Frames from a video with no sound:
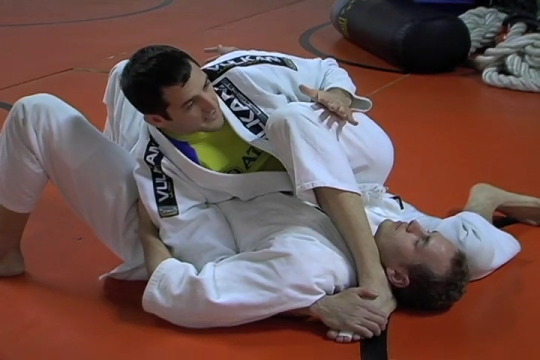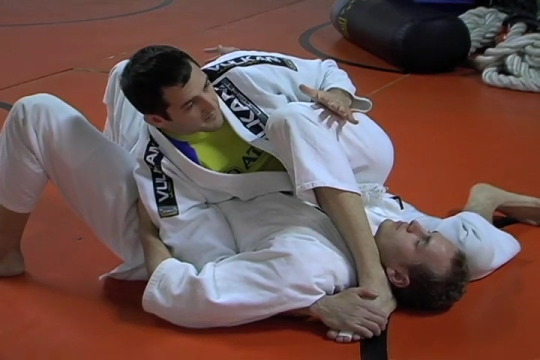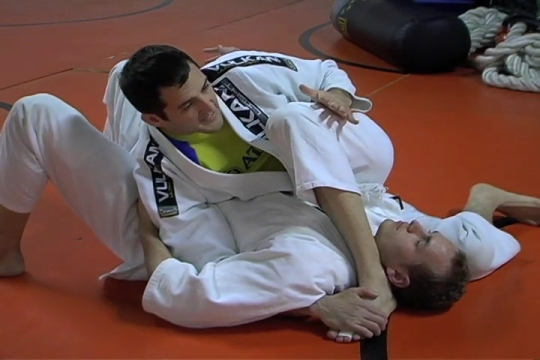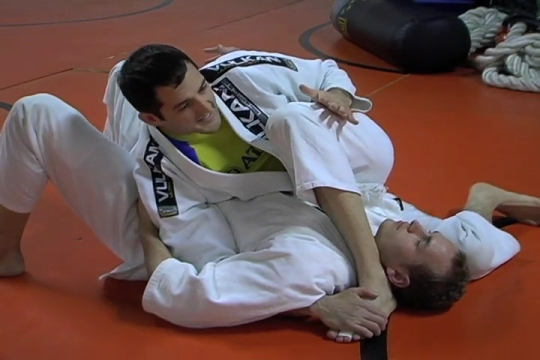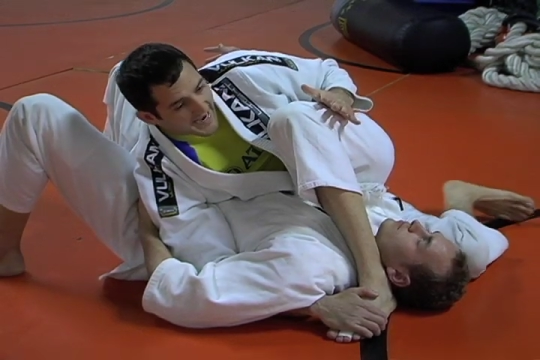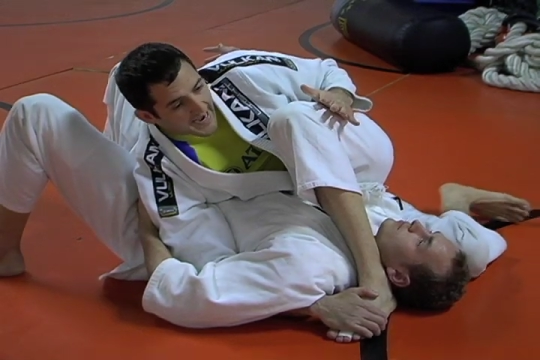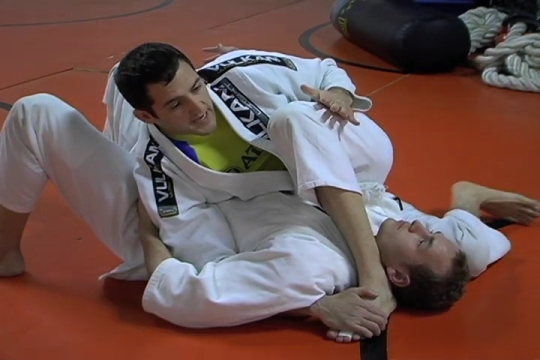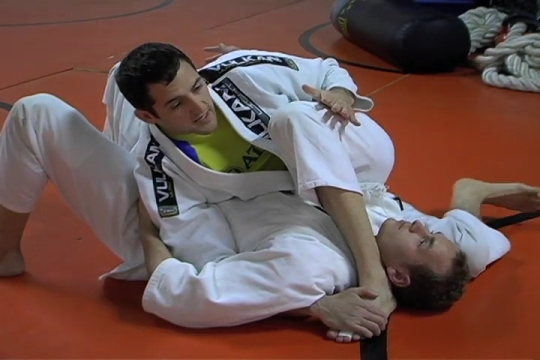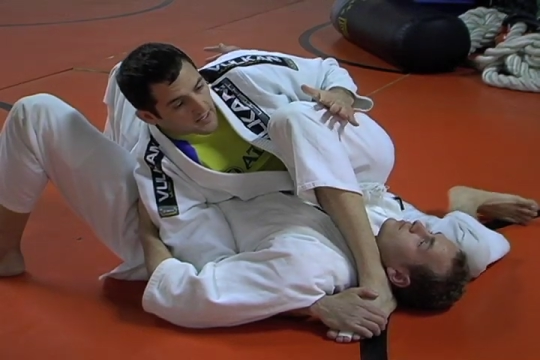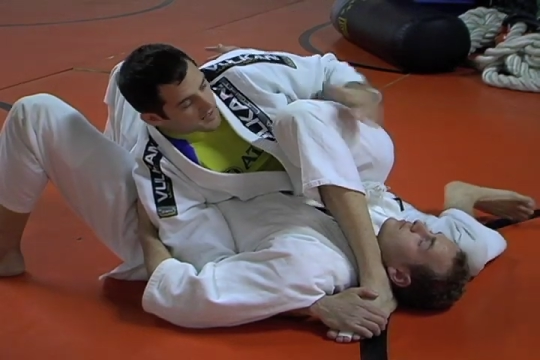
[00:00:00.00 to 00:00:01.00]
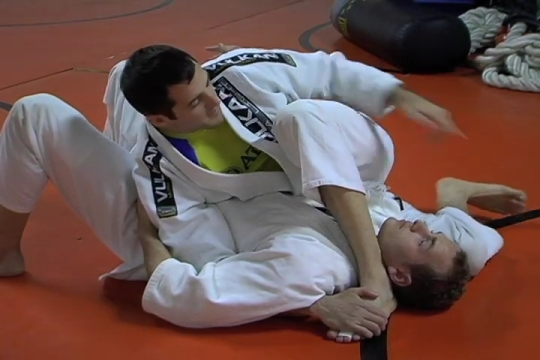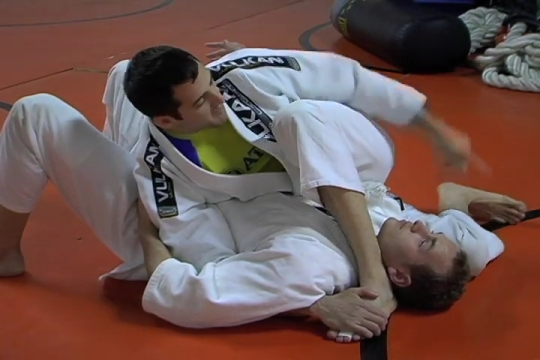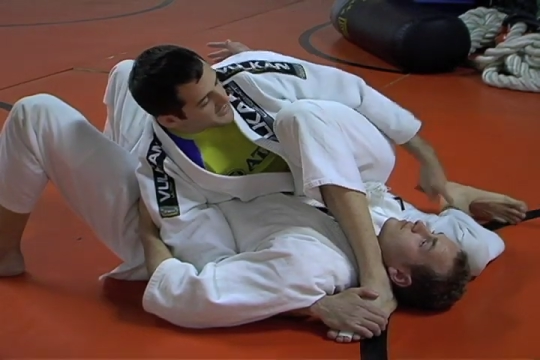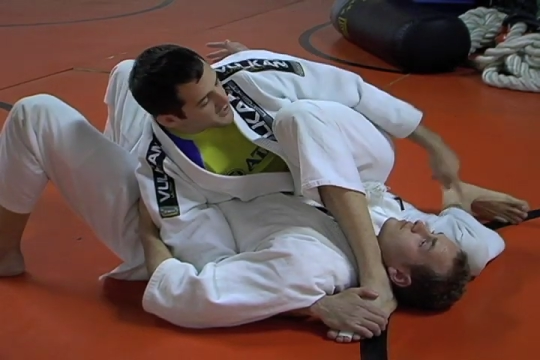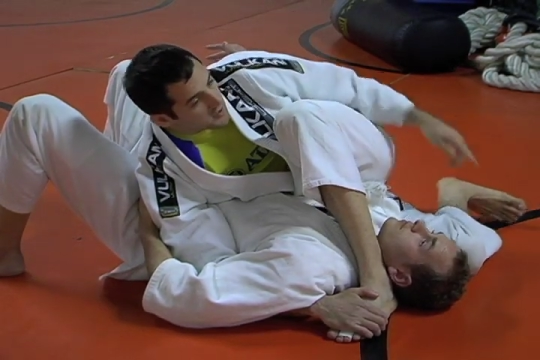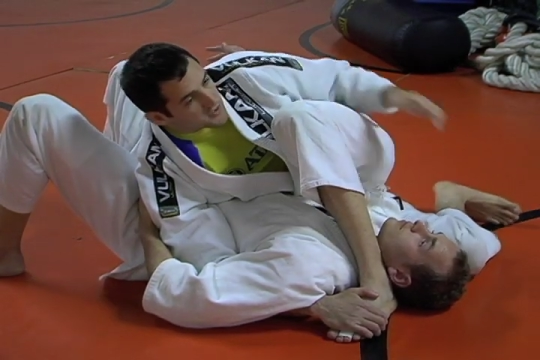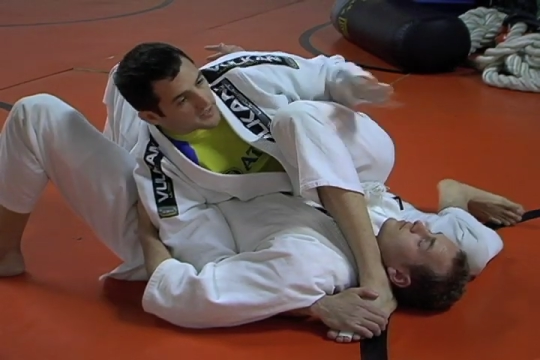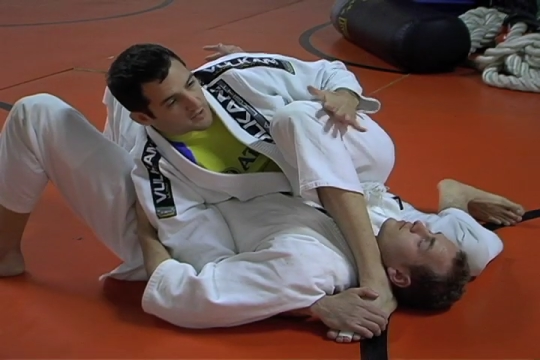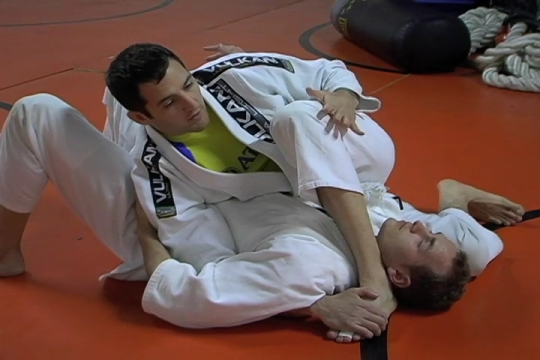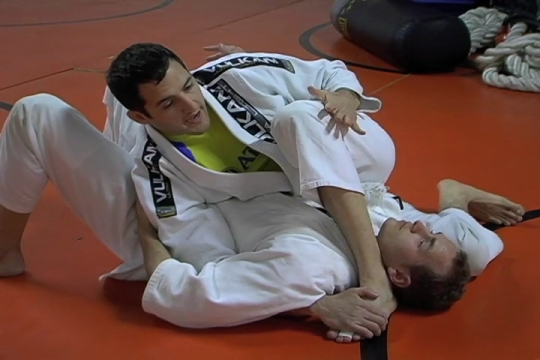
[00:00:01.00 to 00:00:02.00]
down to my side, my toes
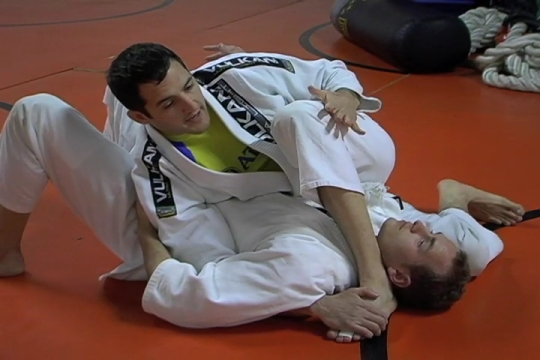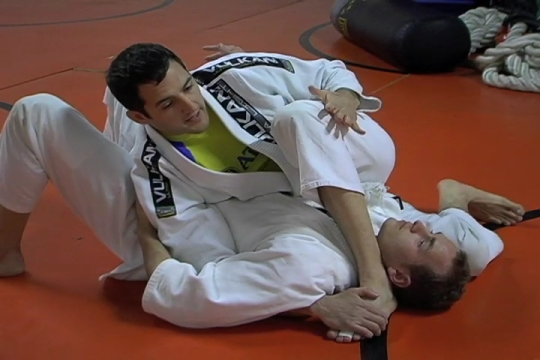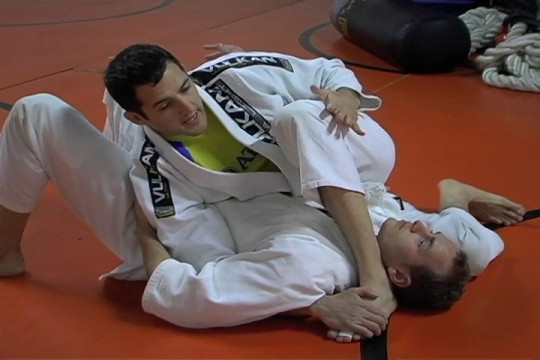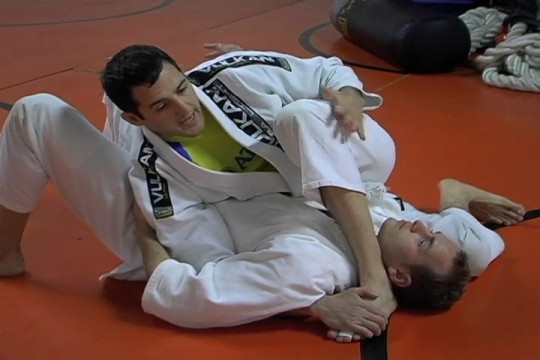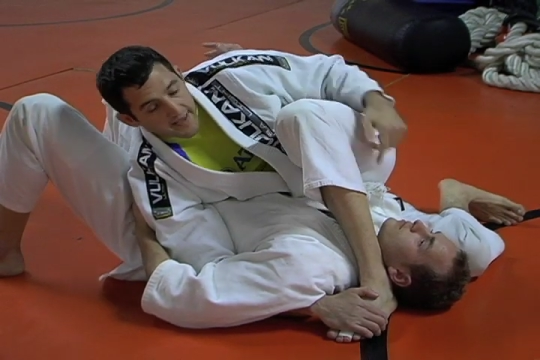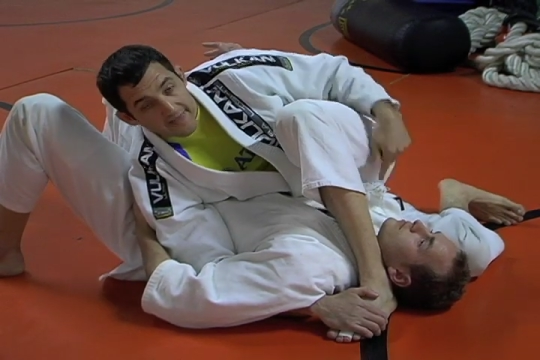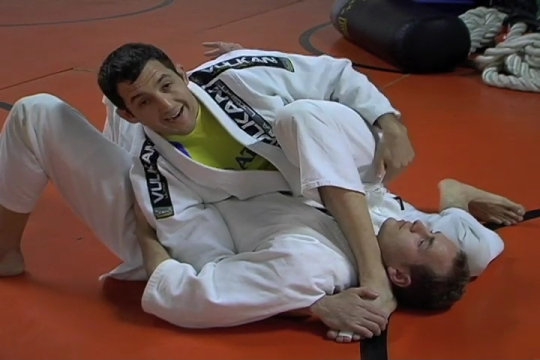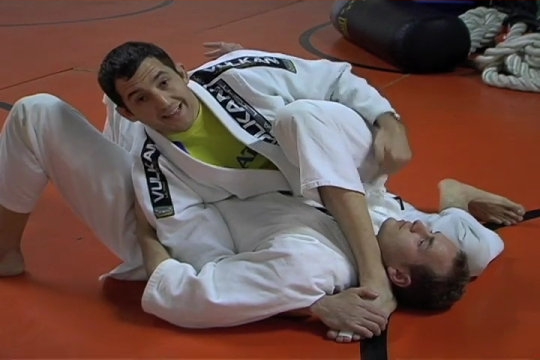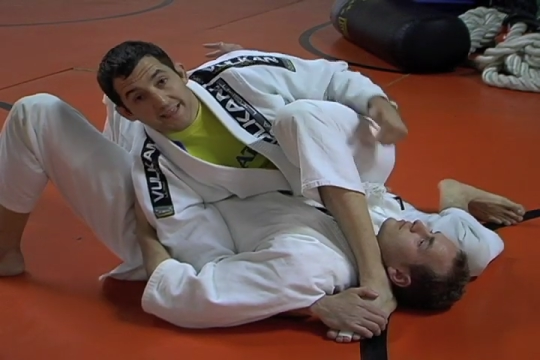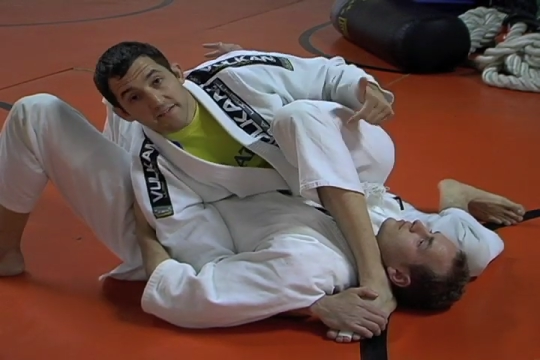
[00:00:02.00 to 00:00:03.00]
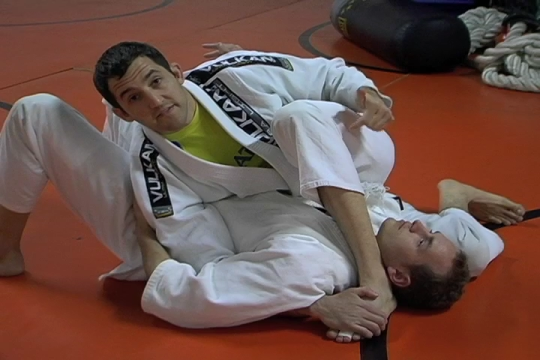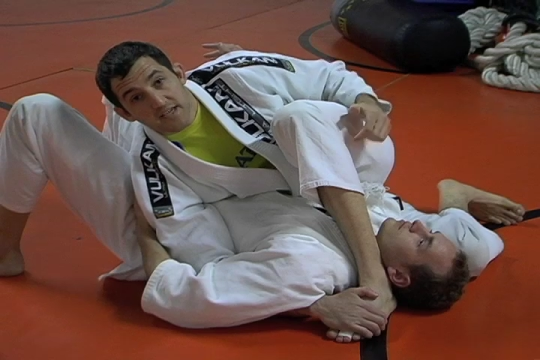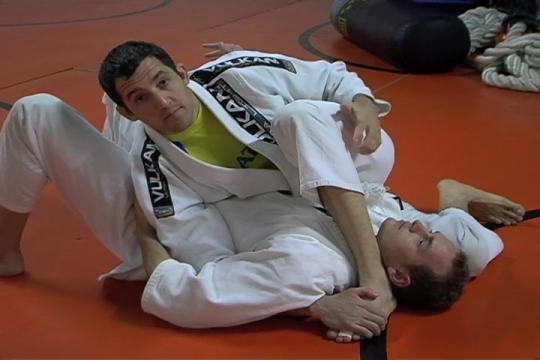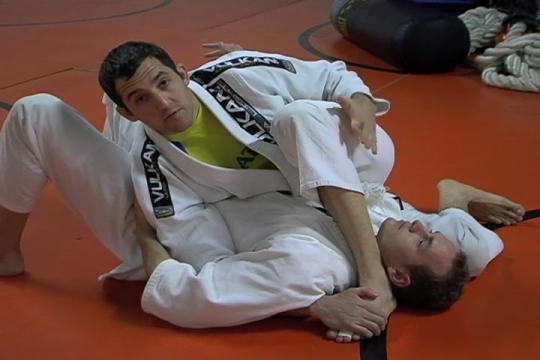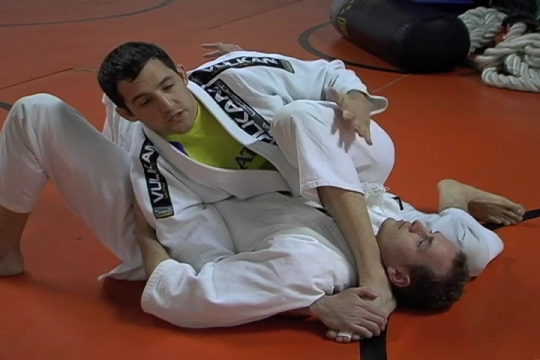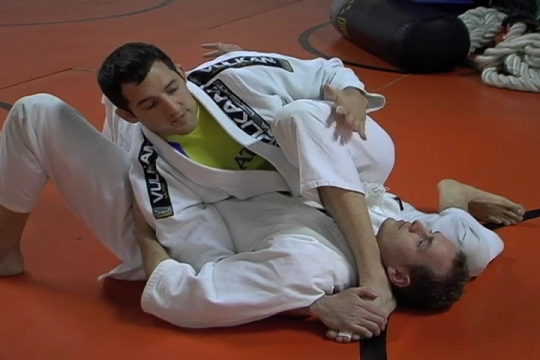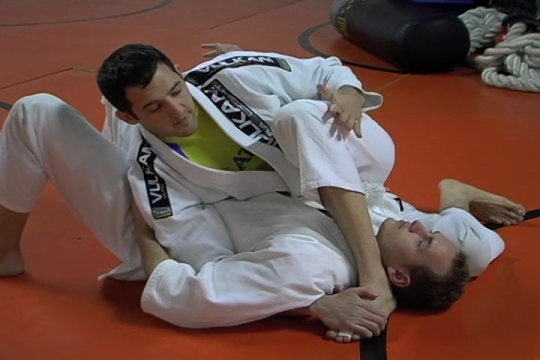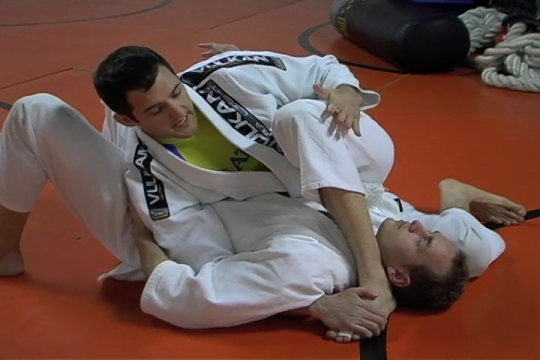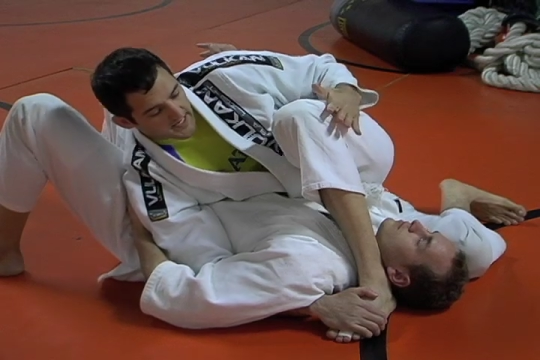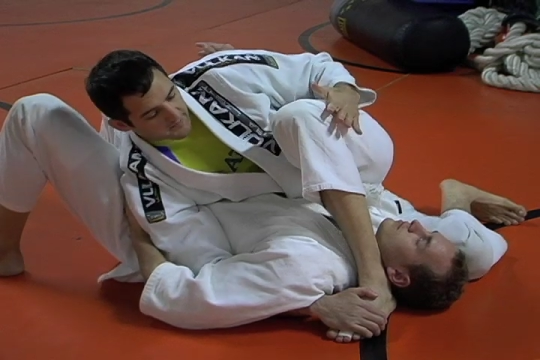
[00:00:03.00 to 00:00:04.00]
on the ground, and then I lift up using
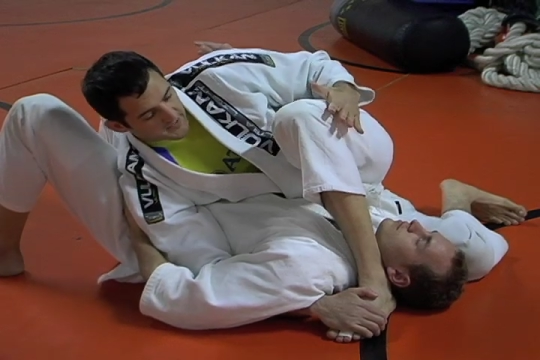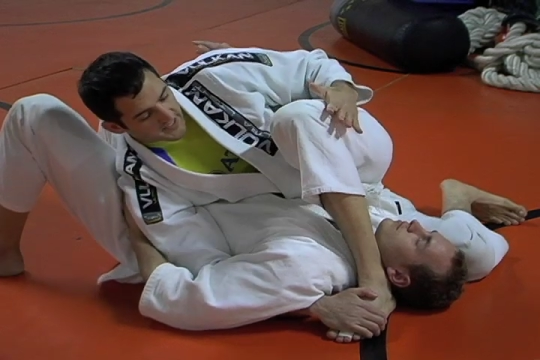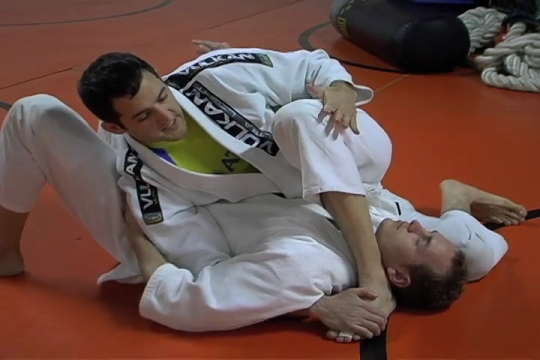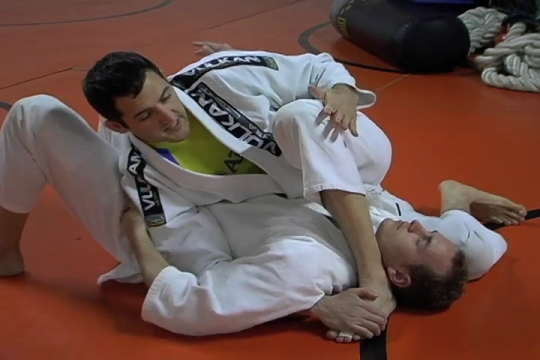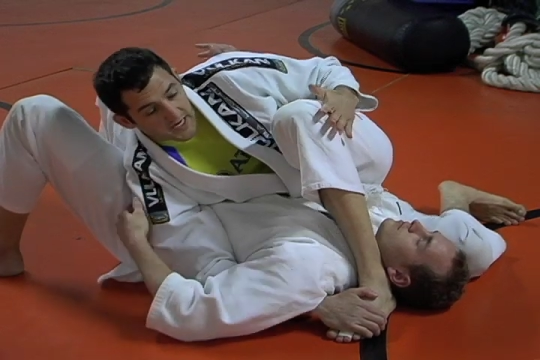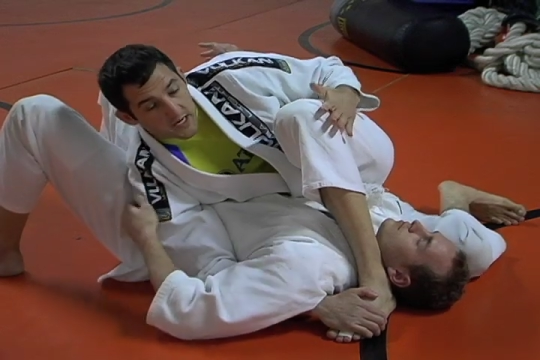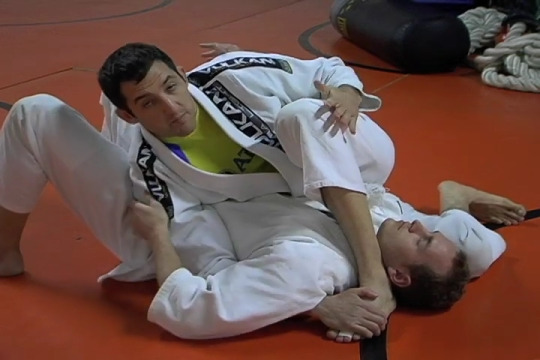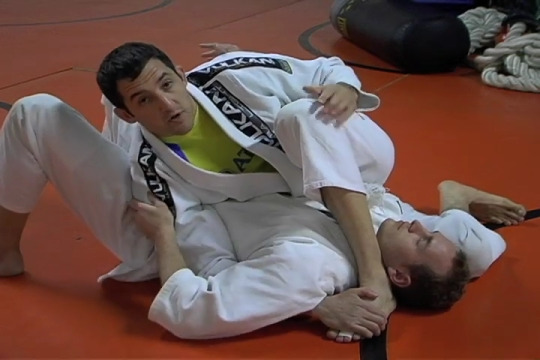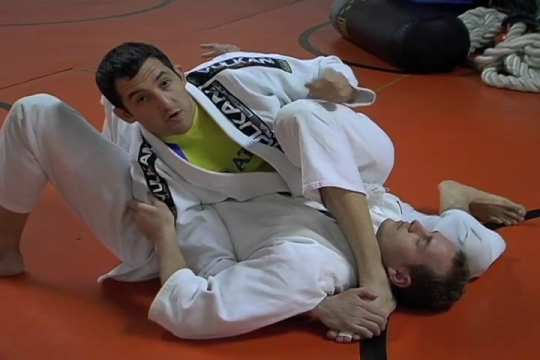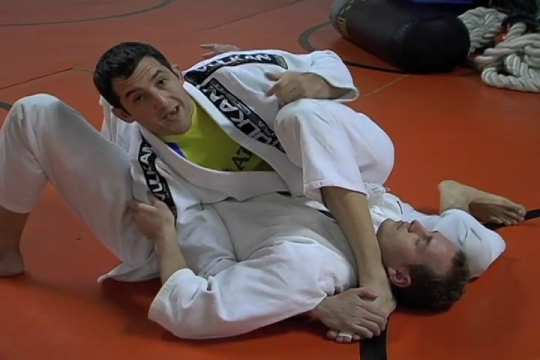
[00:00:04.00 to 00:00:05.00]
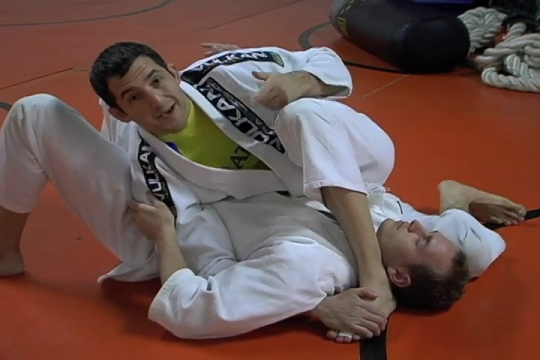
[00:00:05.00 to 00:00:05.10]
my hips against the elbow.